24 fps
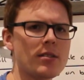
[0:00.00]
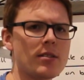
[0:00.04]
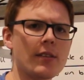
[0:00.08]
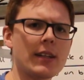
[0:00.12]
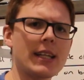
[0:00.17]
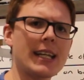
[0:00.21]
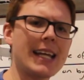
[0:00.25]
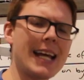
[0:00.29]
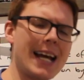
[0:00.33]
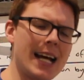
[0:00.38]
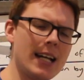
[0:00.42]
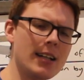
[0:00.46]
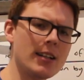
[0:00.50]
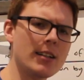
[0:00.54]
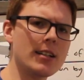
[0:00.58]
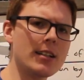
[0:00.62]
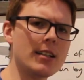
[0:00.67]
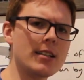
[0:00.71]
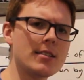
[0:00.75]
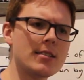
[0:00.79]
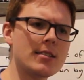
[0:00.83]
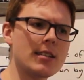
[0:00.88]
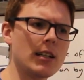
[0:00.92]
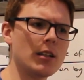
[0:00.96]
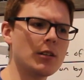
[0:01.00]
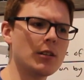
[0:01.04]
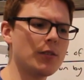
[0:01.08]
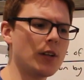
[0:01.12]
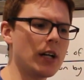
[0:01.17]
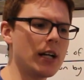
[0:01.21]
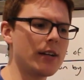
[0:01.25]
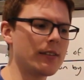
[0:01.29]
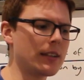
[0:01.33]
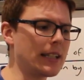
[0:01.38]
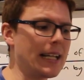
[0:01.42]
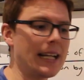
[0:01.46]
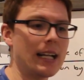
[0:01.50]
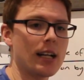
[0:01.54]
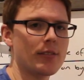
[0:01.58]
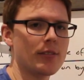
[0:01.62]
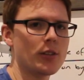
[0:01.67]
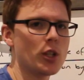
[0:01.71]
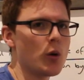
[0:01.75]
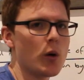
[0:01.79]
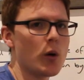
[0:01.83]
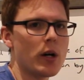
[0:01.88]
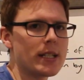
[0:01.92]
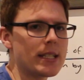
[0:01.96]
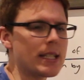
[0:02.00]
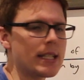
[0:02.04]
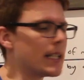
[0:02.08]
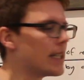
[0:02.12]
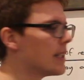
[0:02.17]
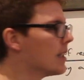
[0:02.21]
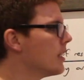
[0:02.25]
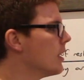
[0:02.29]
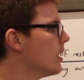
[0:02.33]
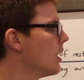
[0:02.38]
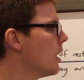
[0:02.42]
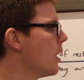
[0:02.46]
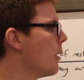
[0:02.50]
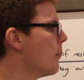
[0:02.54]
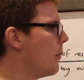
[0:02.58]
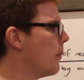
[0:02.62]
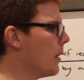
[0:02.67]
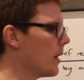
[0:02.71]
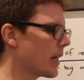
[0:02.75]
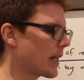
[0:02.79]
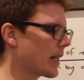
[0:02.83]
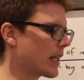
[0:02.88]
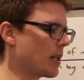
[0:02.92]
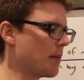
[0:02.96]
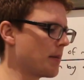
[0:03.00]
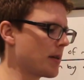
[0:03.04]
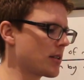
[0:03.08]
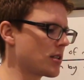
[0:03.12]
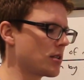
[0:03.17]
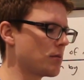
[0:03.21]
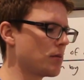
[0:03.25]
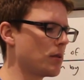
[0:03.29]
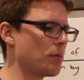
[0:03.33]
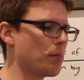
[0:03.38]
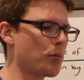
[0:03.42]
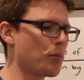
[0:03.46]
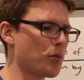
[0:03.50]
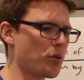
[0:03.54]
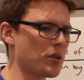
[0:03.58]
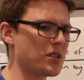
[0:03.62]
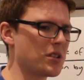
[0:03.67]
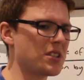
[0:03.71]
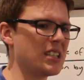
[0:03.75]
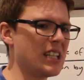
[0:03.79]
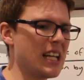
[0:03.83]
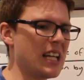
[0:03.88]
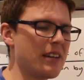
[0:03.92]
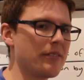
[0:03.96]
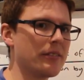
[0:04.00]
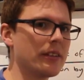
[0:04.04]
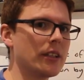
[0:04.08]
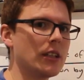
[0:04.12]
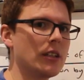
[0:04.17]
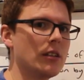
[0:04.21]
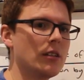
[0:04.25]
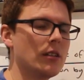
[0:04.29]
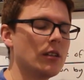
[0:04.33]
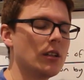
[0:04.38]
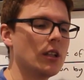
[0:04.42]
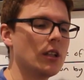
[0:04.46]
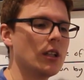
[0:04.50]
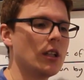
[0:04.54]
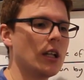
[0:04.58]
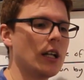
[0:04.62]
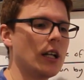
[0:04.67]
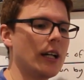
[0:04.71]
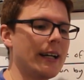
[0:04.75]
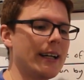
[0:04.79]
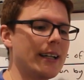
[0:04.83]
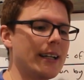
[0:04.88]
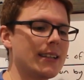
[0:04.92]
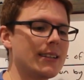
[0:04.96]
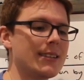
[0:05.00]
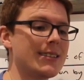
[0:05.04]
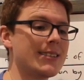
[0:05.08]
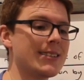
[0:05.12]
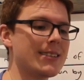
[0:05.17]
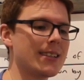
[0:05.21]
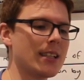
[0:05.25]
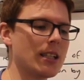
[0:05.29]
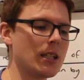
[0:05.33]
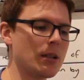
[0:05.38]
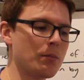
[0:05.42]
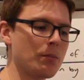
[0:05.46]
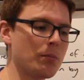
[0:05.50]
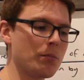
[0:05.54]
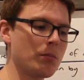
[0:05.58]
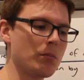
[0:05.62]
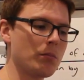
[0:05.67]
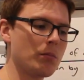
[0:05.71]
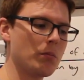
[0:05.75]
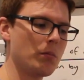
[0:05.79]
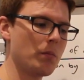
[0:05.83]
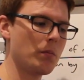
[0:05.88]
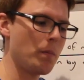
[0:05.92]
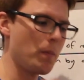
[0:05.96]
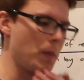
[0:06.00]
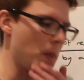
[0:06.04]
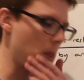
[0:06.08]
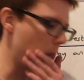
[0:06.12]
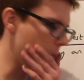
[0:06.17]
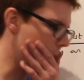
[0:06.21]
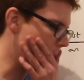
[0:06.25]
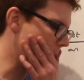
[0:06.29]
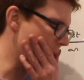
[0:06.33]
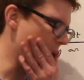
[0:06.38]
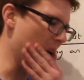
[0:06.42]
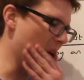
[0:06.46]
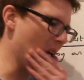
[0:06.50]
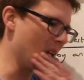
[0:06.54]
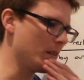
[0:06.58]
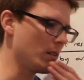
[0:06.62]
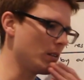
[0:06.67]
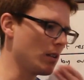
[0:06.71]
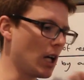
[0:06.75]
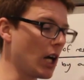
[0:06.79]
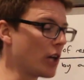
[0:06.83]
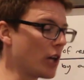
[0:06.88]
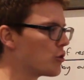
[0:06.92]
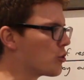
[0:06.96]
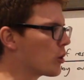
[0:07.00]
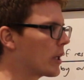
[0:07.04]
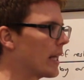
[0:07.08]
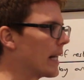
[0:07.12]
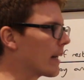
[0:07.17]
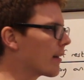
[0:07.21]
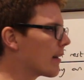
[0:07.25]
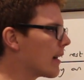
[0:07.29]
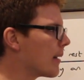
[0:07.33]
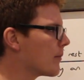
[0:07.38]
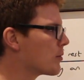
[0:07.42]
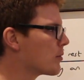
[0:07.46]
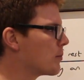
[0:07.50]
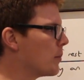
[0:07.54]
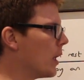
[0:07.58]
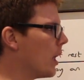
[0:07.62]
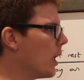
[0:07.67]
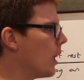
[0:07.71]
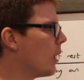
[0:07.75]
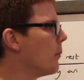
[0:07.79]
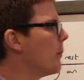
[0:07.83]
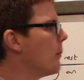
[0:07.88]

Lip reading: of the cannon itself, I have no idea, but I can imagine it being pretty heavy, and you know, 100 kilograms, but I'll